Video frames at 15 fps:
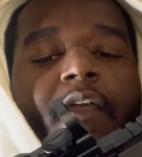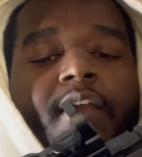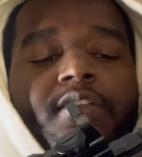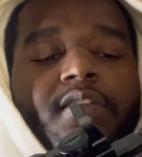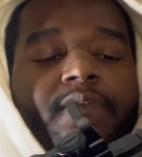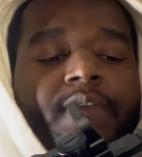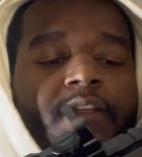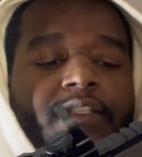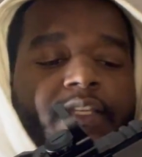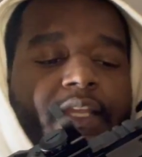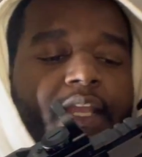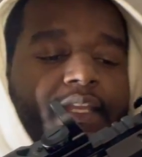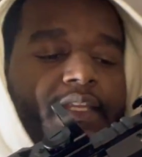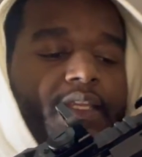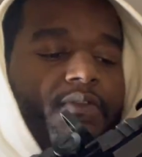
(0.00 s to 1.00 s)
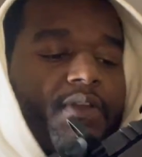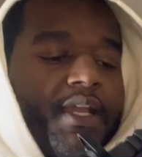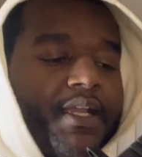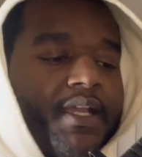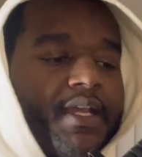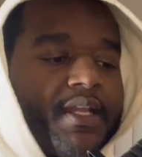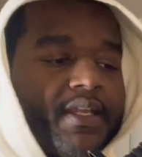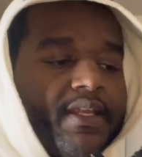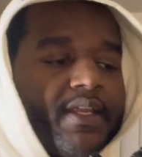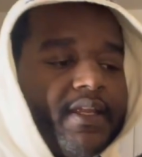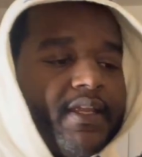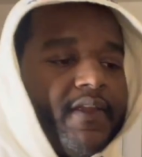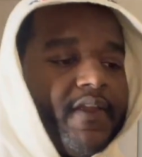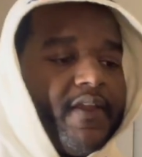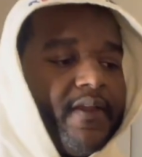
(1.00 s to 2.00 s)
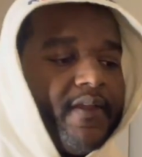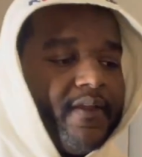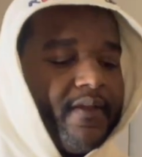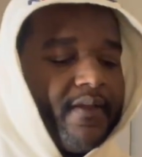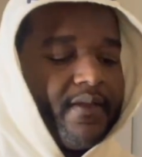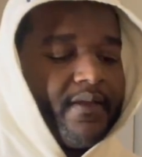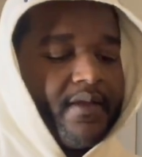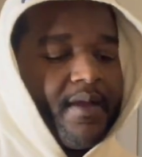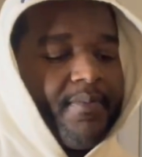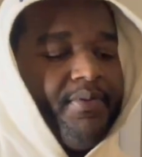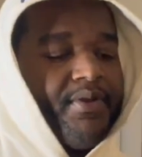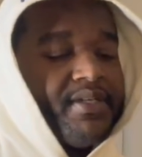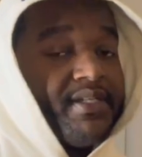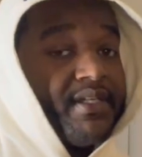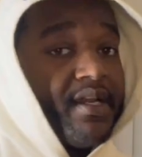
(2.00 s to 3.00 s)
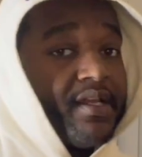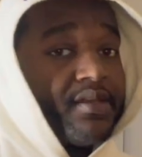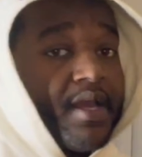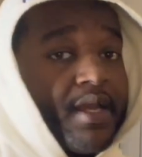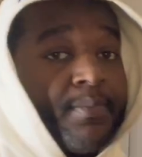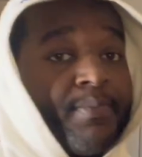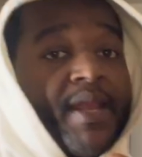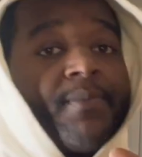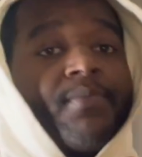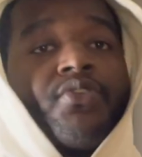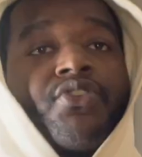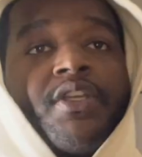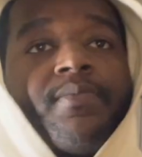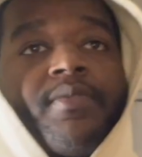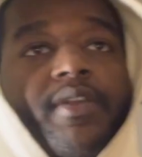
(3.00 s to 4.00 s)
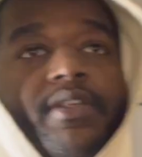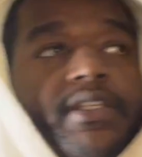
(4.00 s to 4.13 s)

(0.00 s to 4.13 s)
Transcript: So first thing I did when I got it, put it together, how the paper said put it